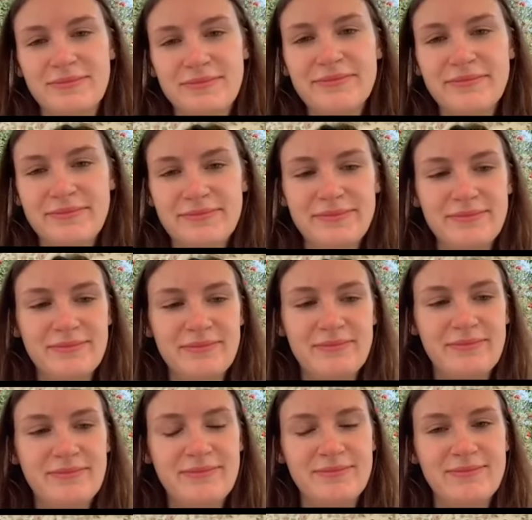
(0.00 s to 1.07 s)

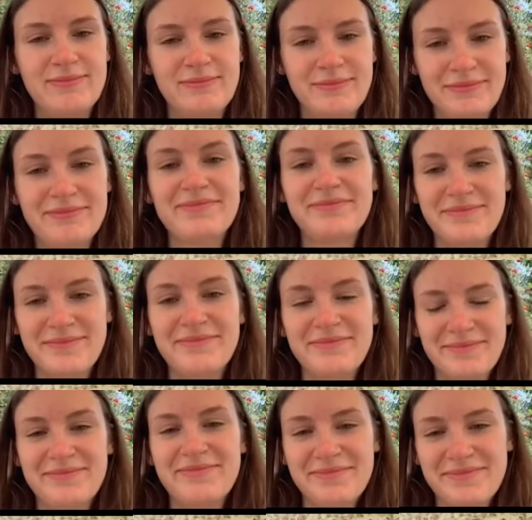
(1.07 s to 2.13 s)

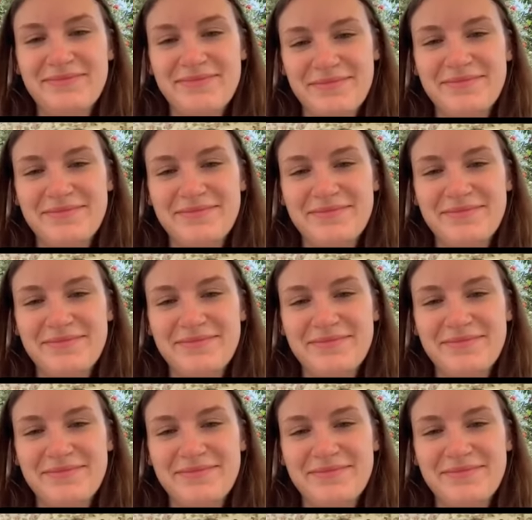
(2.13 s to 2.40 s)
(silent)